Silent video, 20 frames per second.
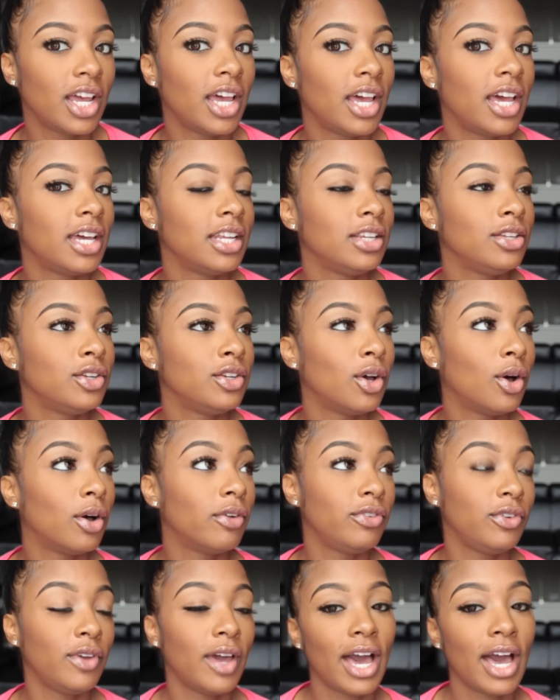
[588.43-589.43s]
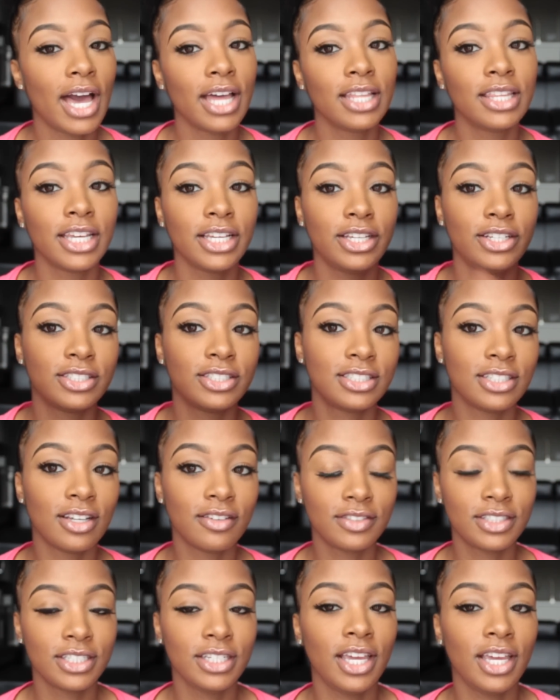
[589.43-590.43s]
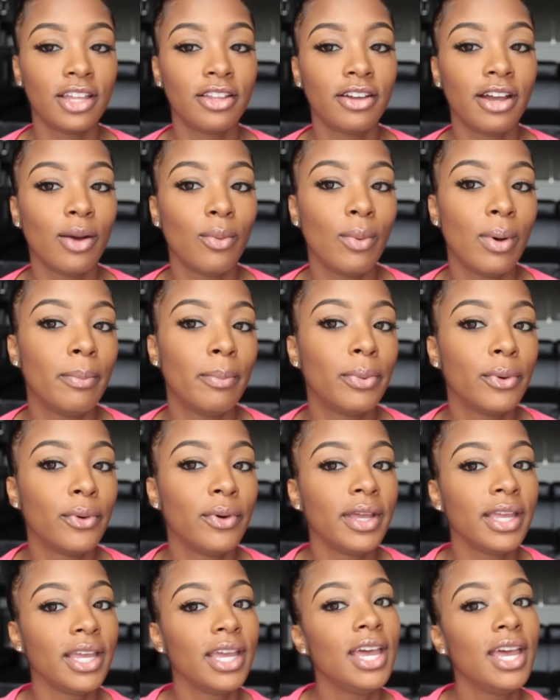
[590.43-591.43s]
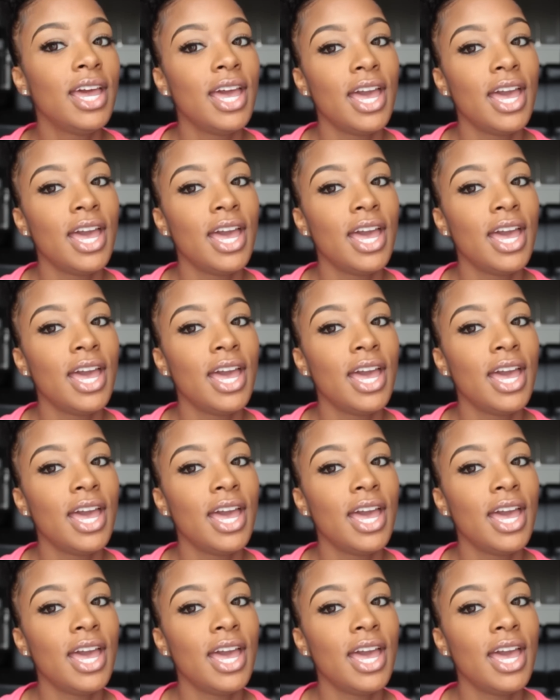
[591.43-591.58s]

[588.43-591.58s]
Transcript: and you know, if you had like yourself together at one point